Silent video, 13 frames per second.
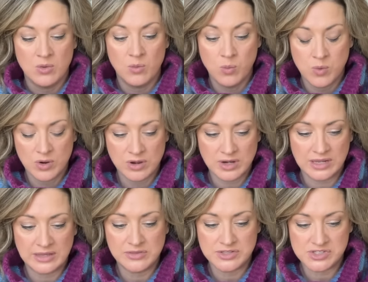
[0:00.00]
work
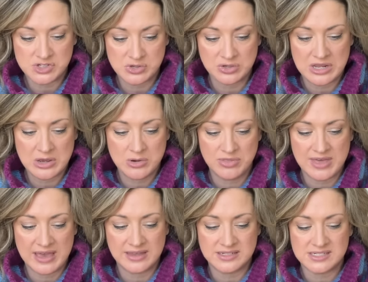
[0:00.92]
in the studio
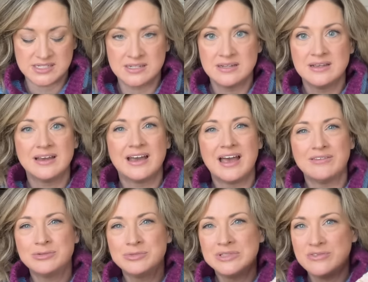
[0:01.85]
that I
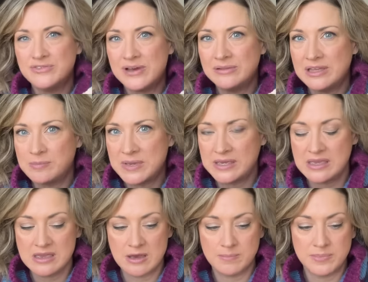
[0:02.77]
haven't really felt like
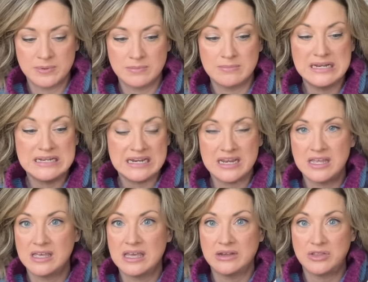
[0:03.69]
picking up my
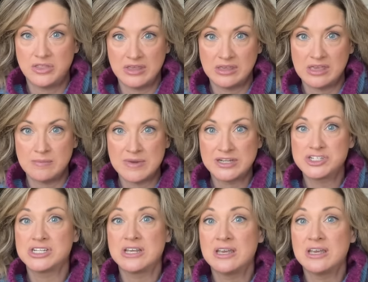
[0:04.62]
knitting and thinking much.